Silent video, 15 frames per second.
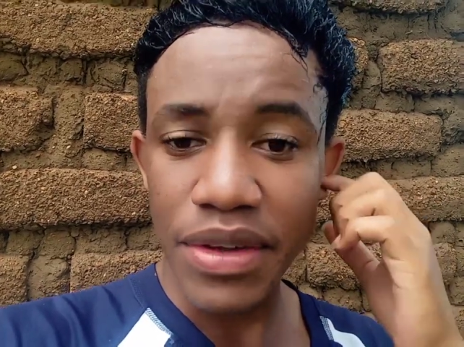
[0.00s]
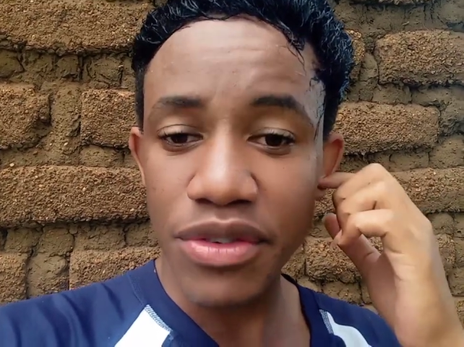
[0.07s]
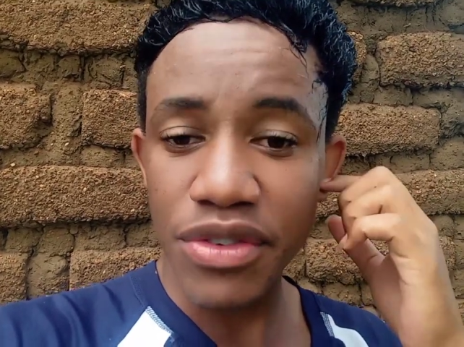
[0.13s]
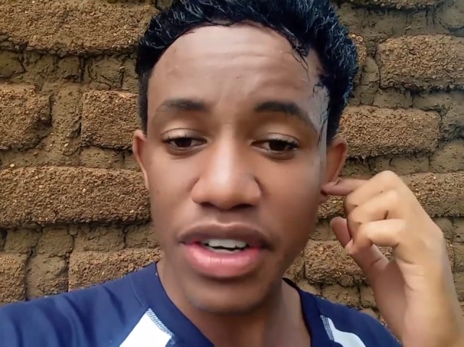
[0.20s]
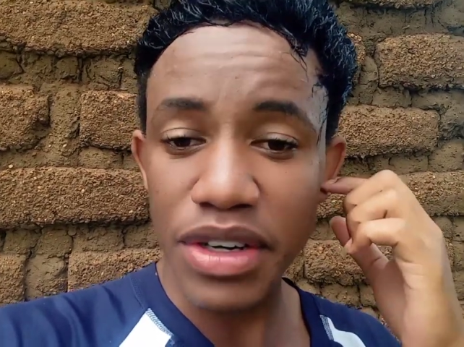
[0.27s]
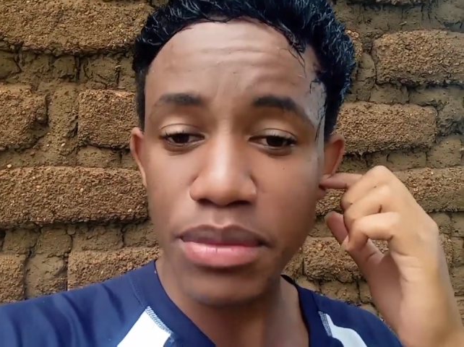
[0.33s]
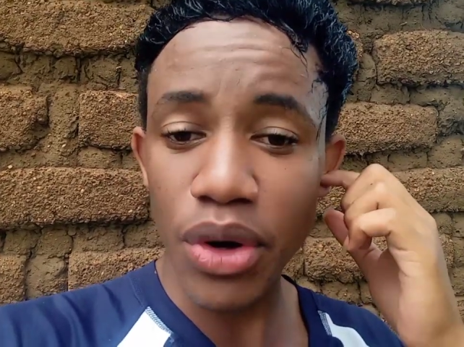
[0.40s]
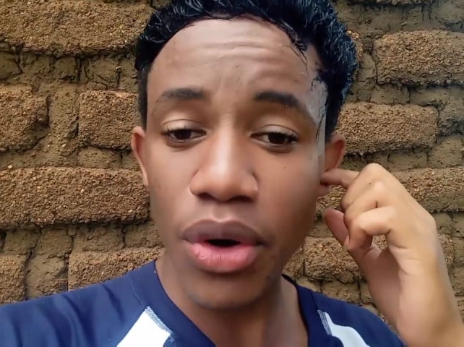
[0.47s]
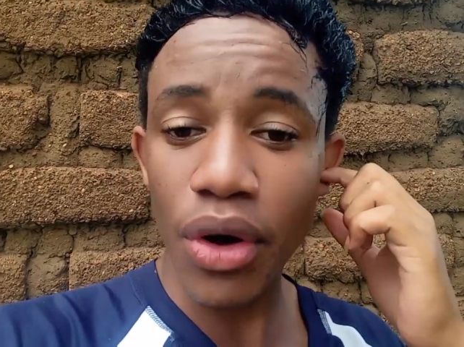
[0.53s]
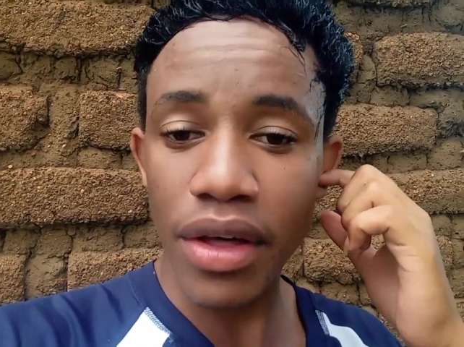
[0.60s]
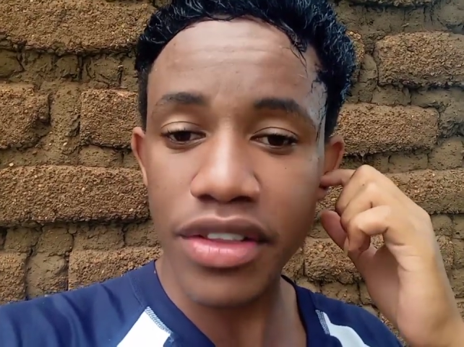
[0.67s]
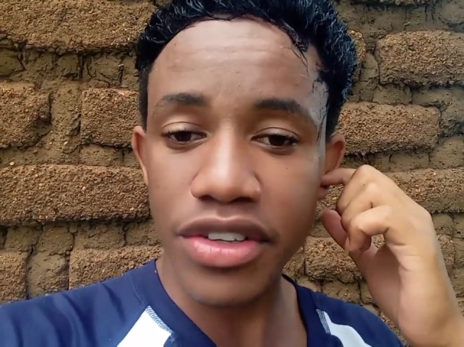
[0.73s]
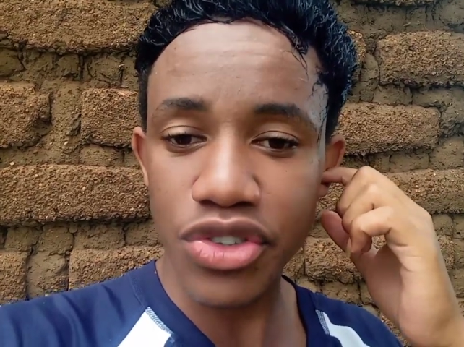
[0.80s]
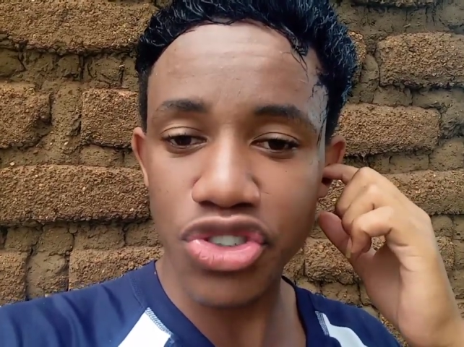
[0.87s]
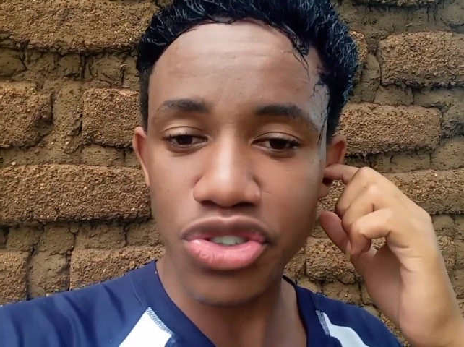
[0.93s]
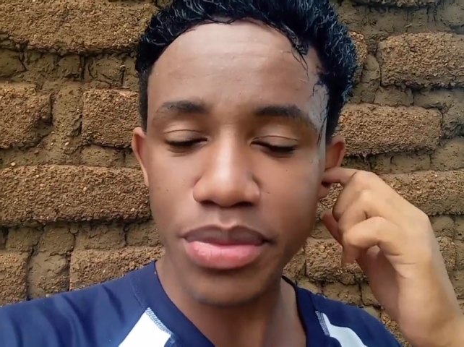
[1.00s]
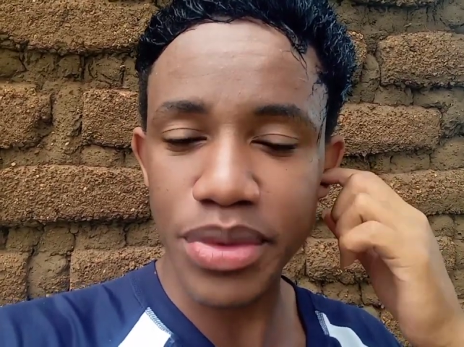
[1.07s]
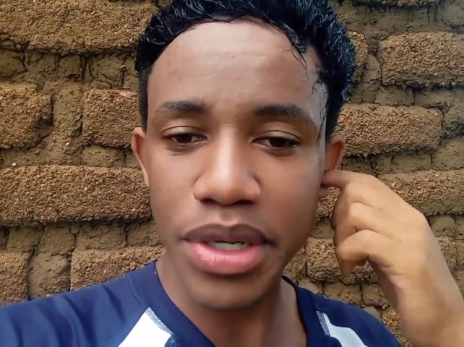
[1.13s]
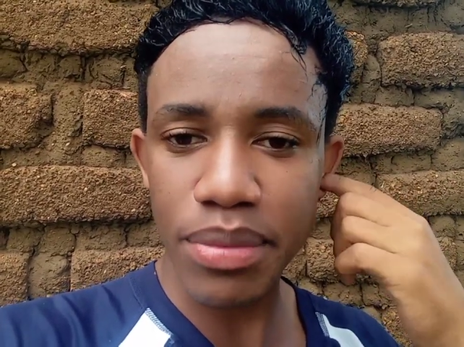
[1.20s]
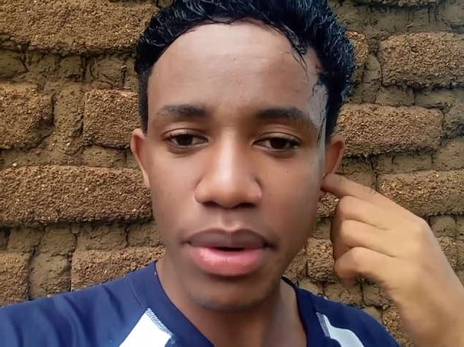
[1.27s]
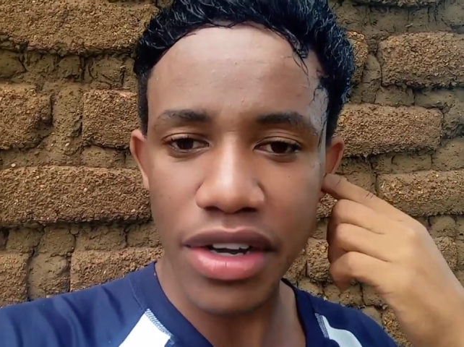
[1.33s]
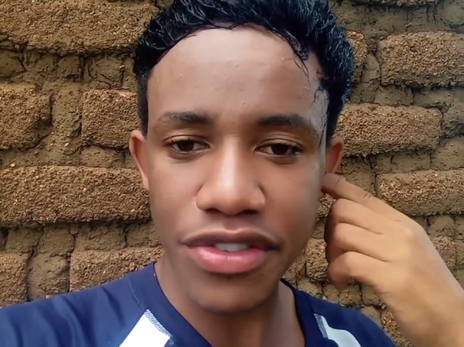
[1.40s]
Find me on other social
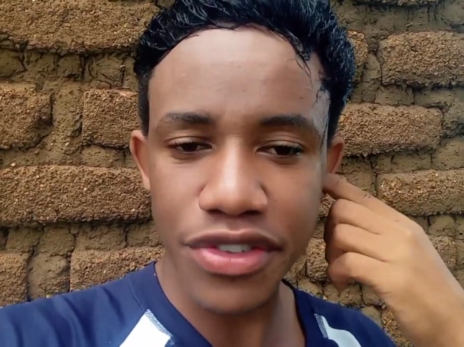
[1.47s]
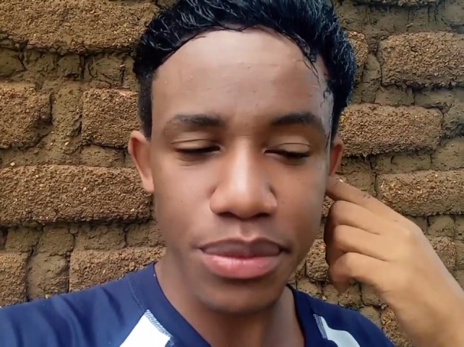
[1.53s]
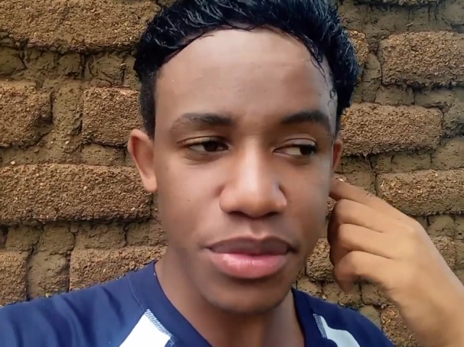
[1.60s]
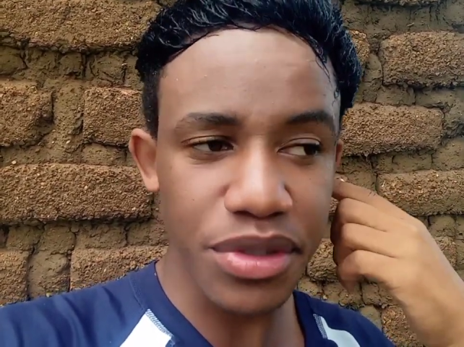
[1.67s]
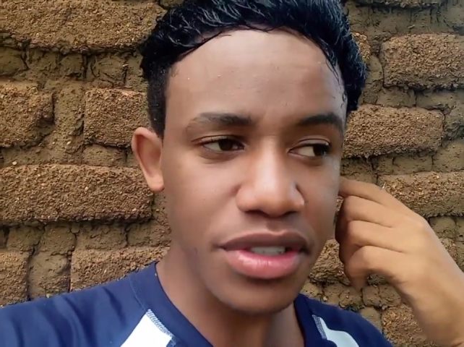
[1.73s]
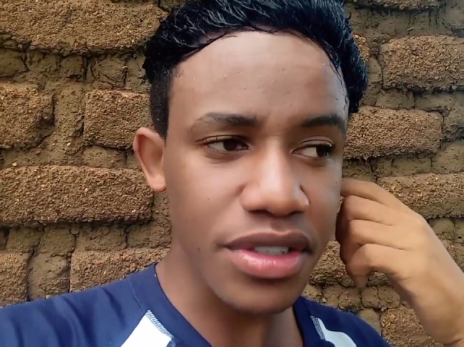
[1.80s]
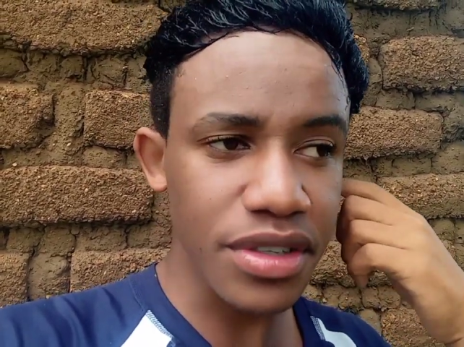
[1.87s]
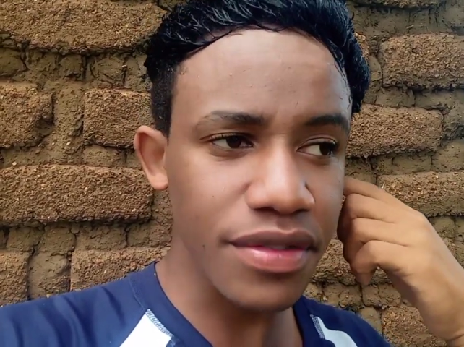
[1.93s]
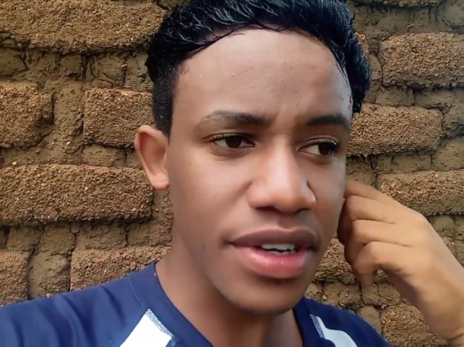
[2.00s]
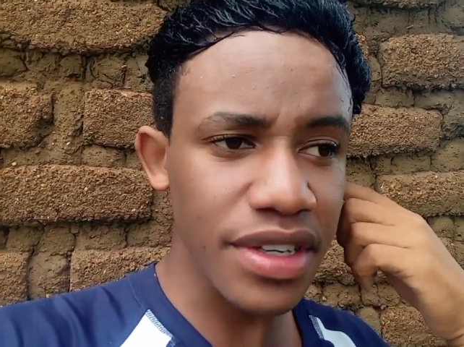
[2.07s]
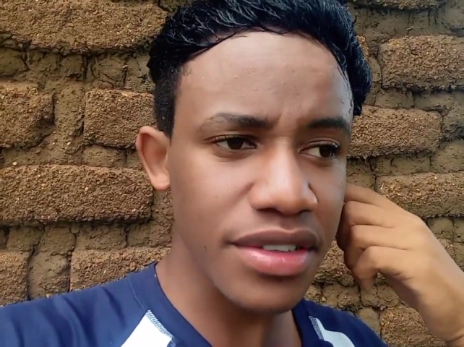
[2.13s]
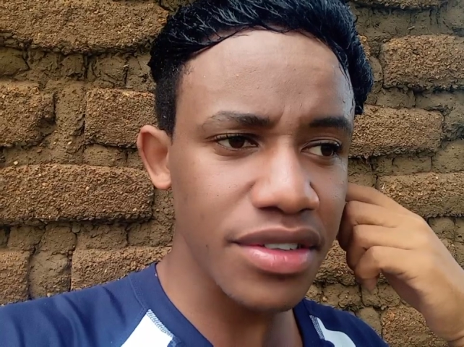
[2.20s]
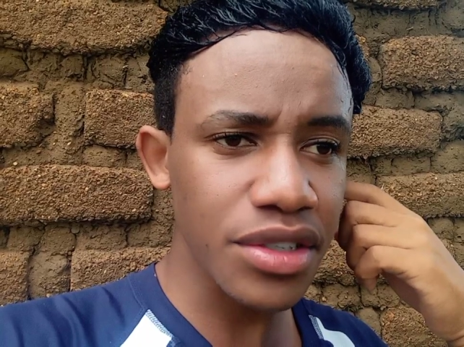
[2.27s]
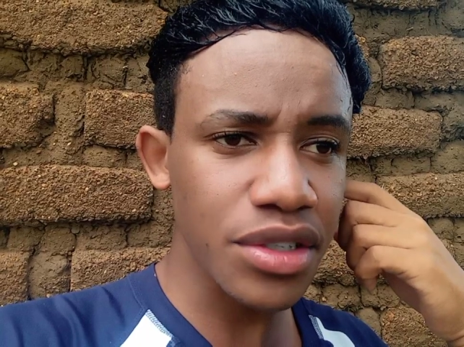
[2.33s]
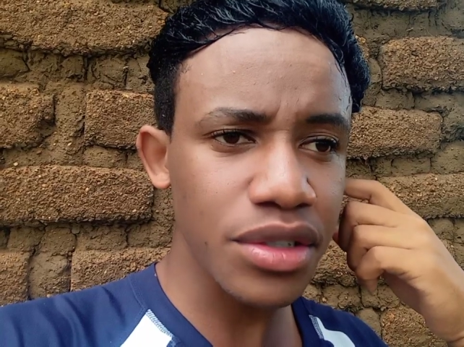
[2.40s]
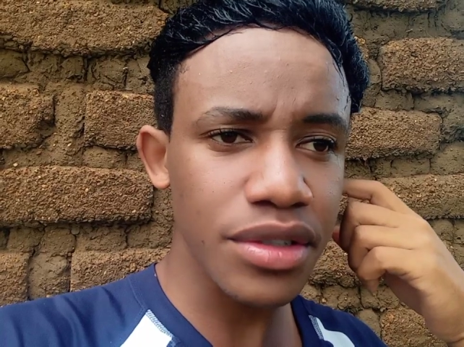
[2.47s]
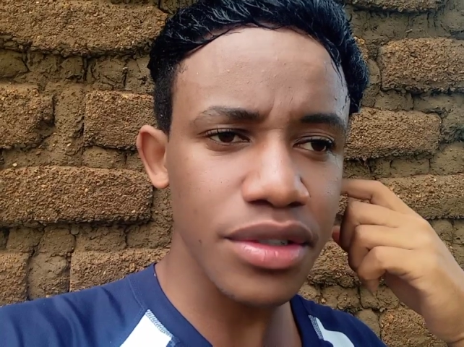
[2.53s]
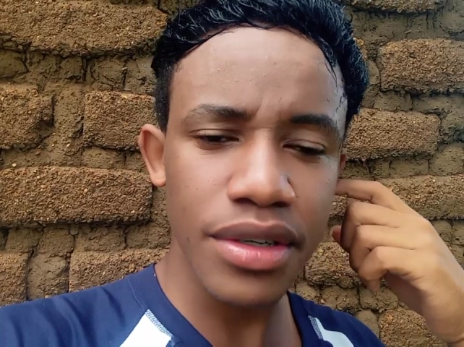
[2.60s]
media platforms, Sylvester